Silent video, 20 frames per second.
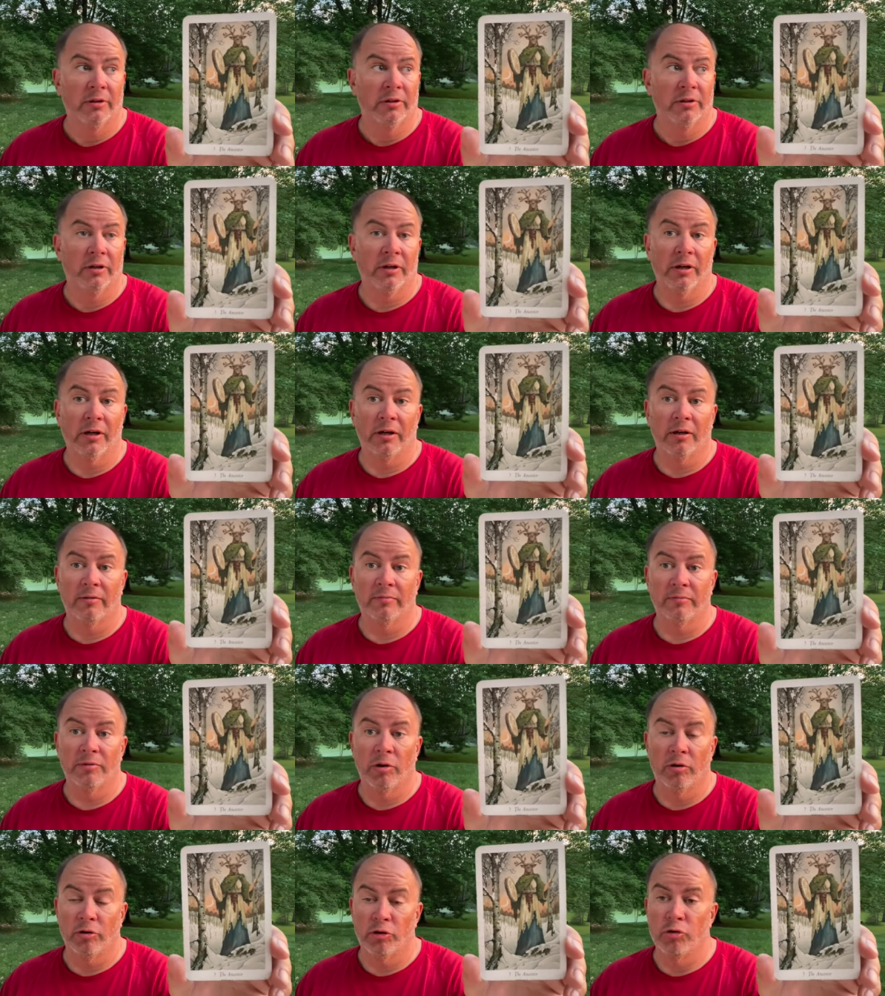Uh,
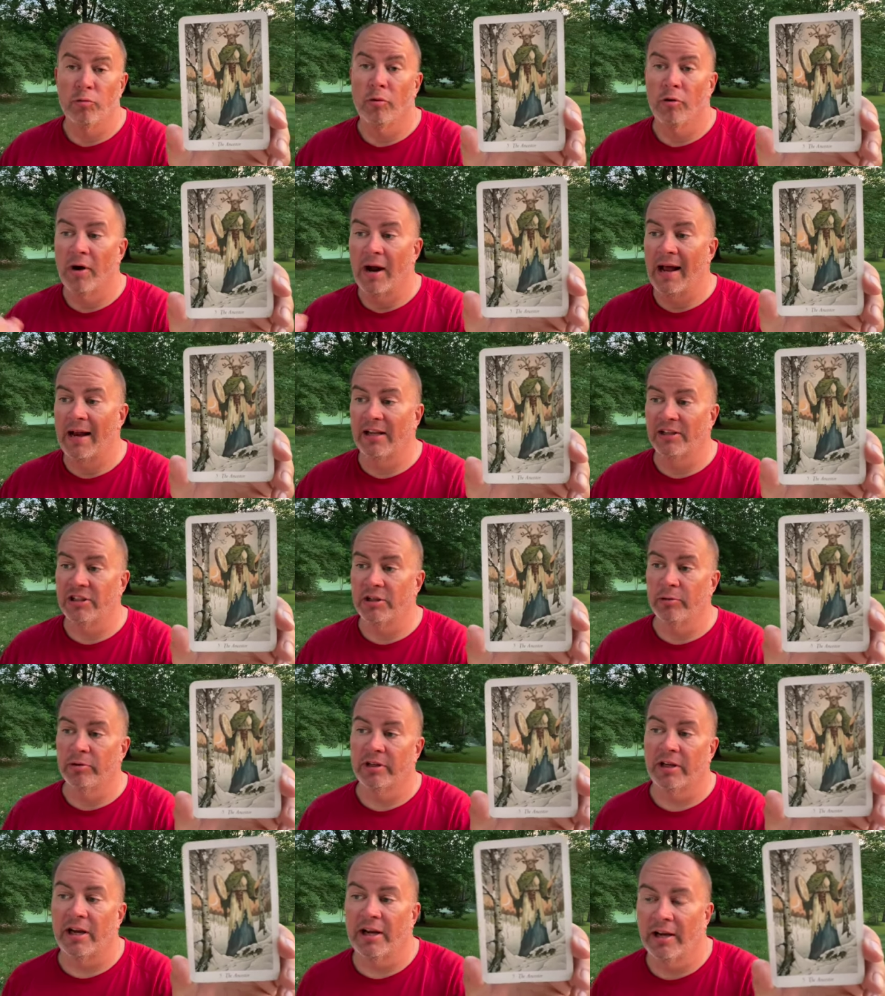you know, numerology
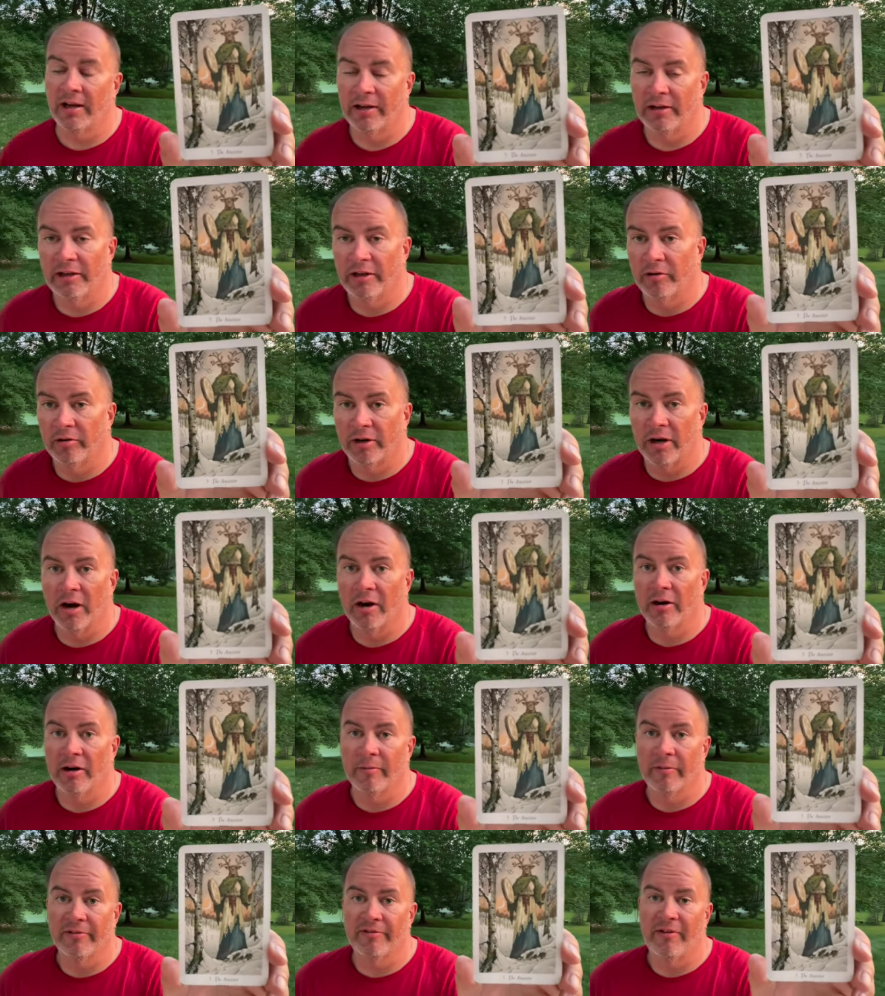with the, you know, card
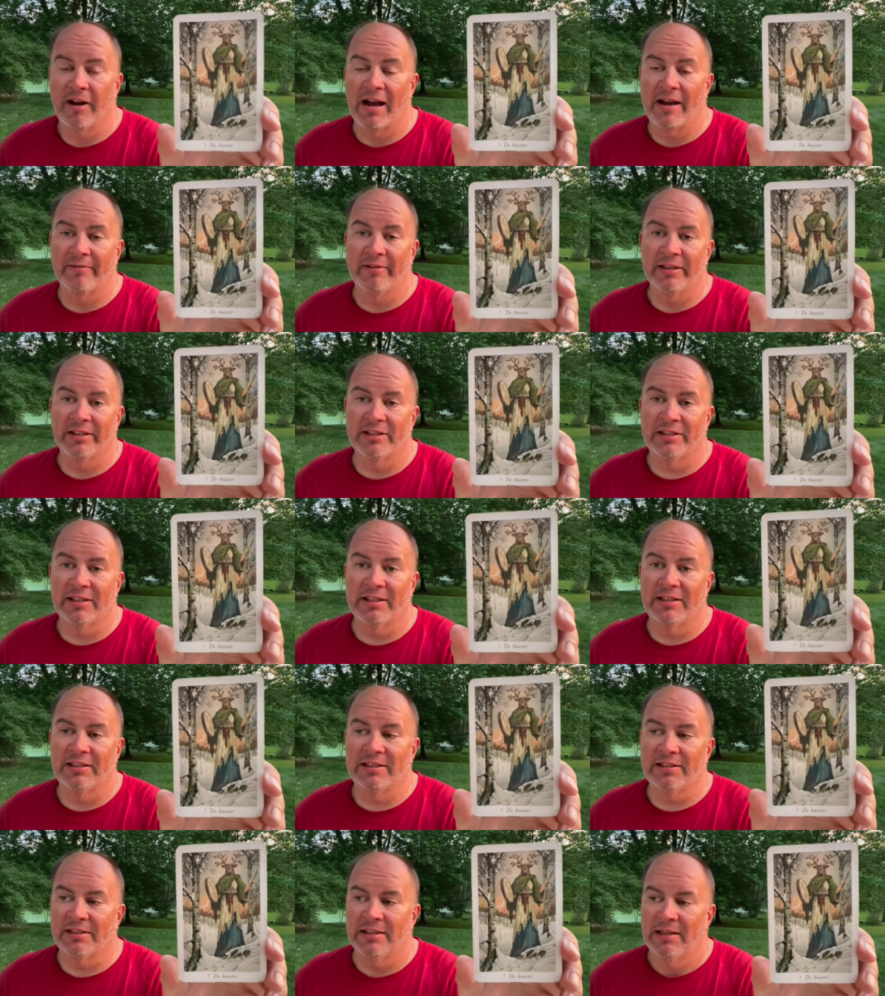number five, and it's,
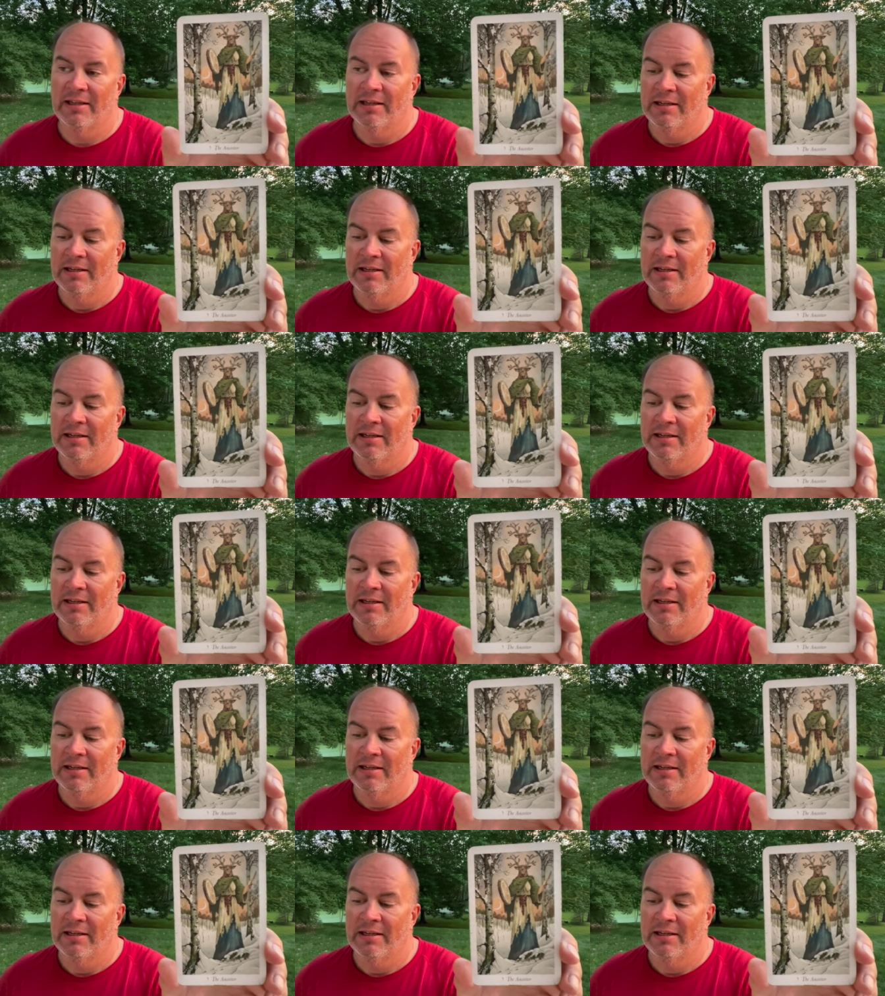it's,